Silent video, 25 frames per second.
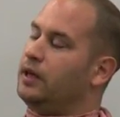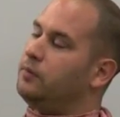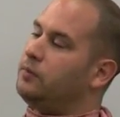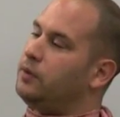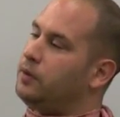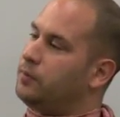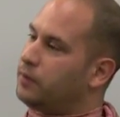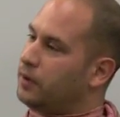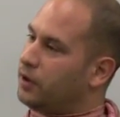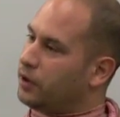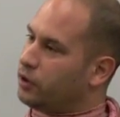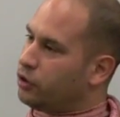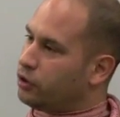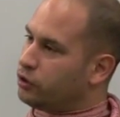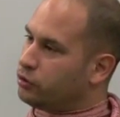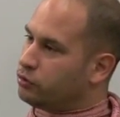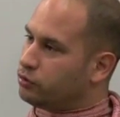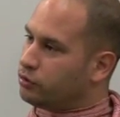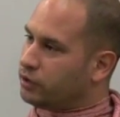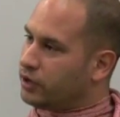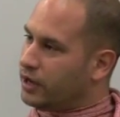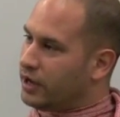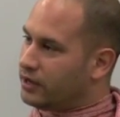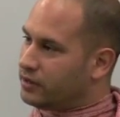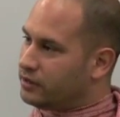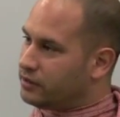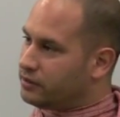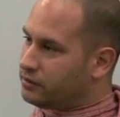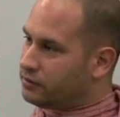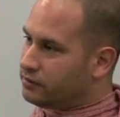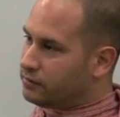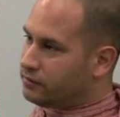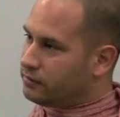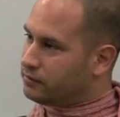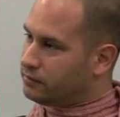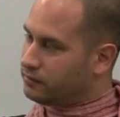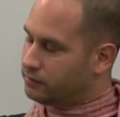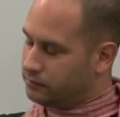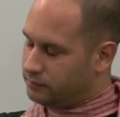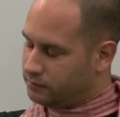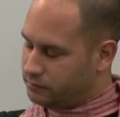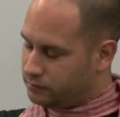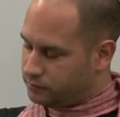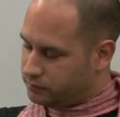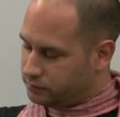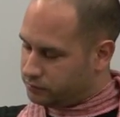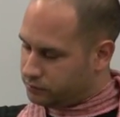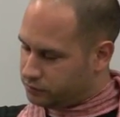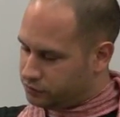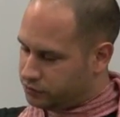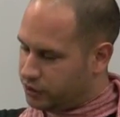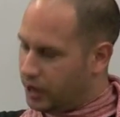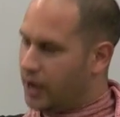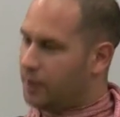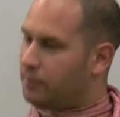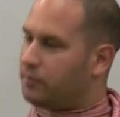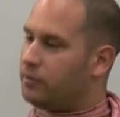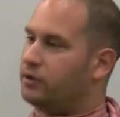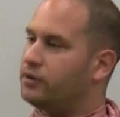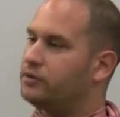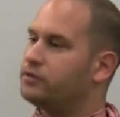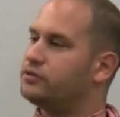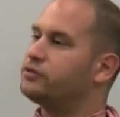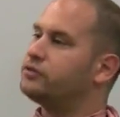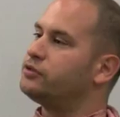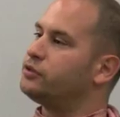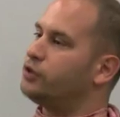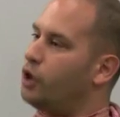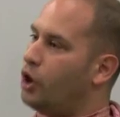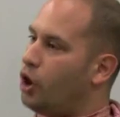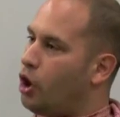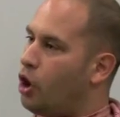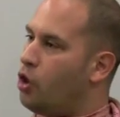People are going to get jobless,